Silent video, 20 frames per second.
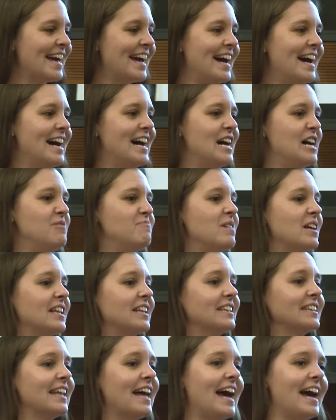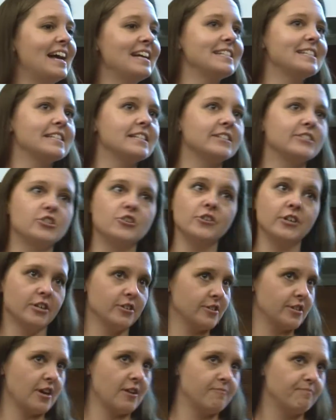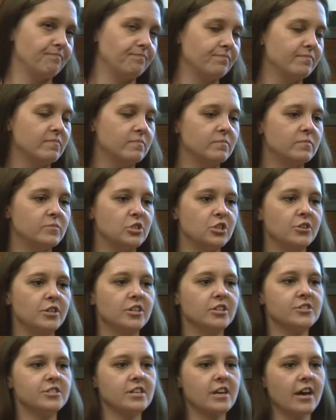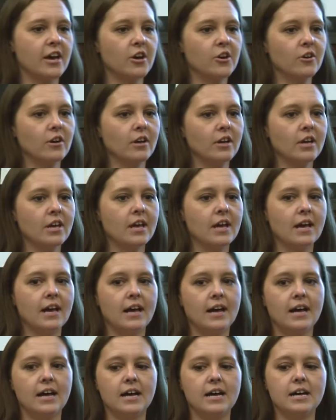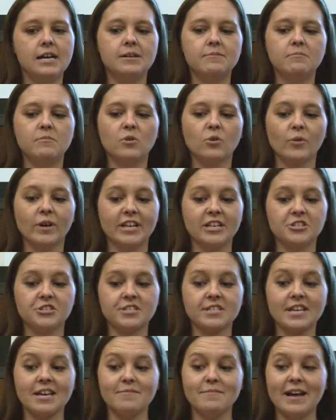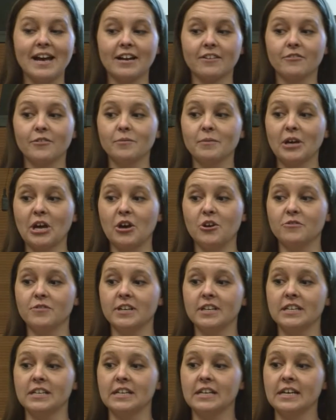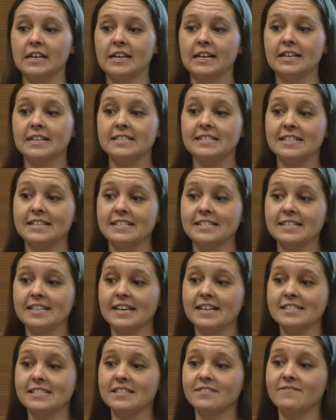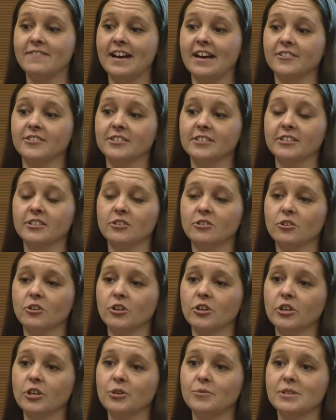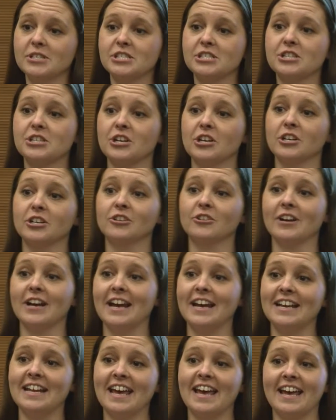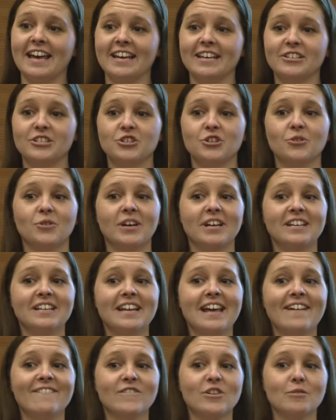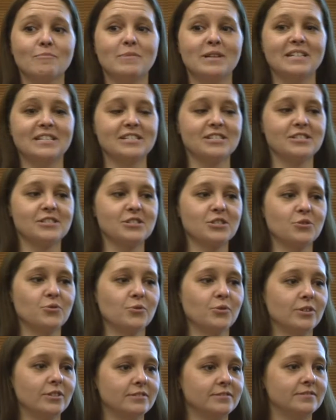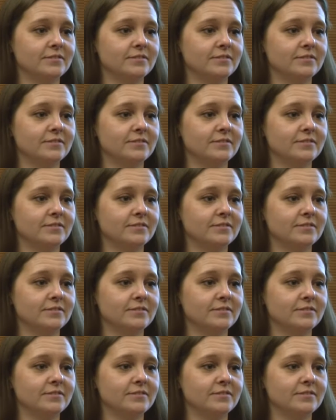Um, last, two years ago, two years ago, um, we had just come back from COVID. DCS had found a little girl who was third grade age who had never been to school.